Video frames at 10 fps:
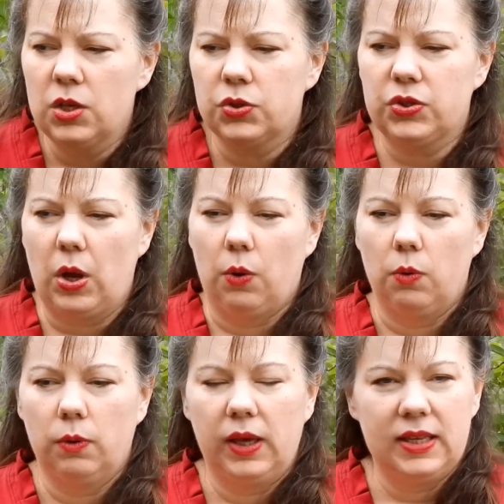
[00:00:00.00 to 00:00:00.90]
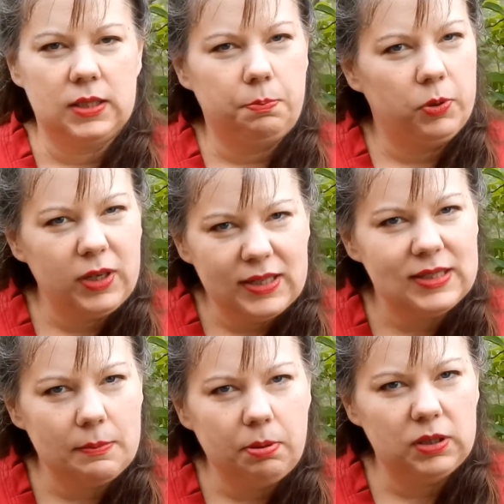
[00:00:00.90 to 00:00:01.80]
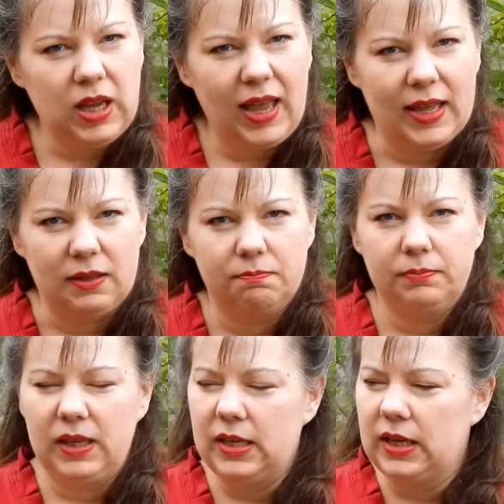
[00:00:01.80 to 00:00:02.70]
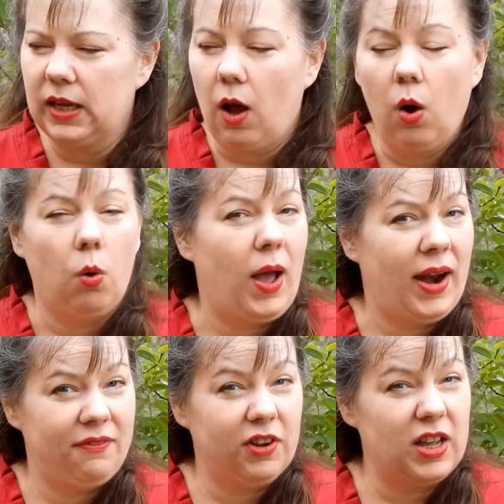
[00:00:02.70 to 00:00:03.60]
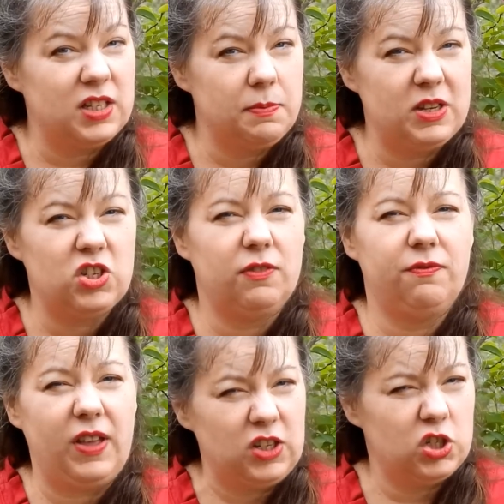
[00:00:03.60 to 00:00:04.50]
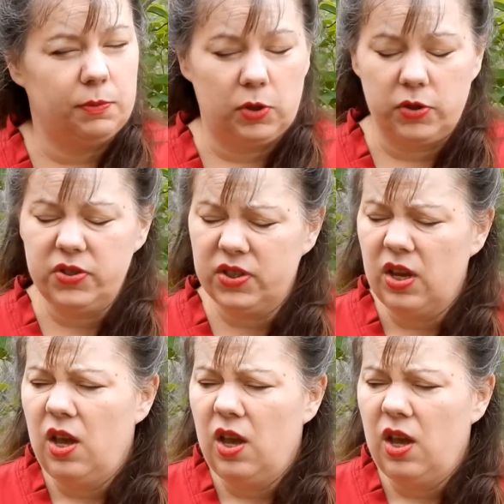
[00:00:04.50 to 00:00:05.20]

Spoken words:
So it's a pretty simple diet. Eating, oh, and I forgot to mention vegetables.